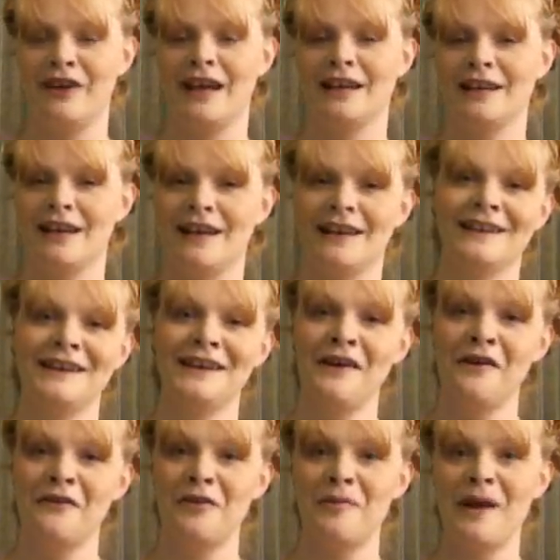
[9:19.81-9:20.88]
And
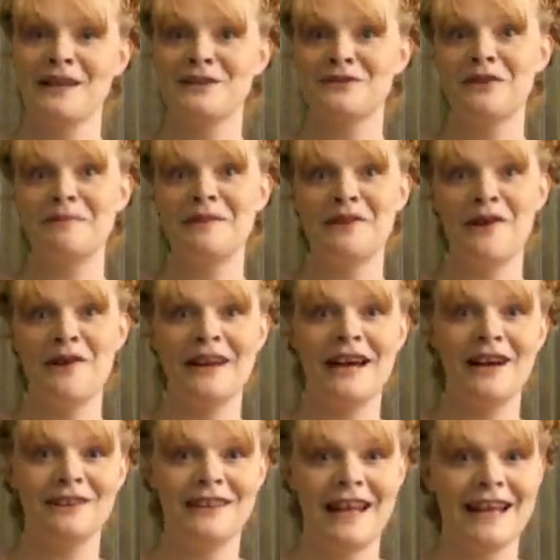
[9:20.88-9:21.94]
for my extremely
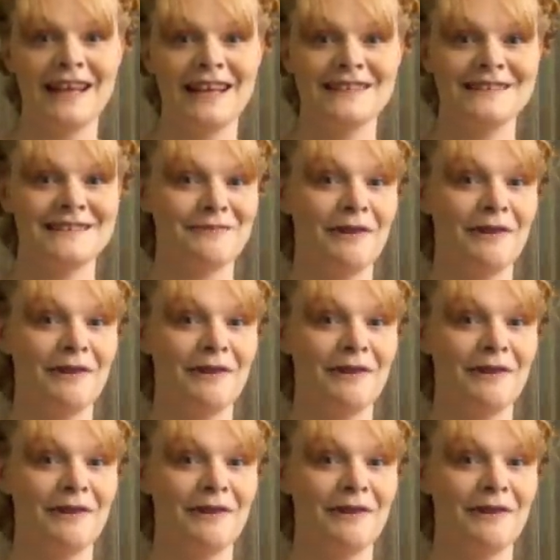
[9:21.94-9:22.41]
long-haired ladies,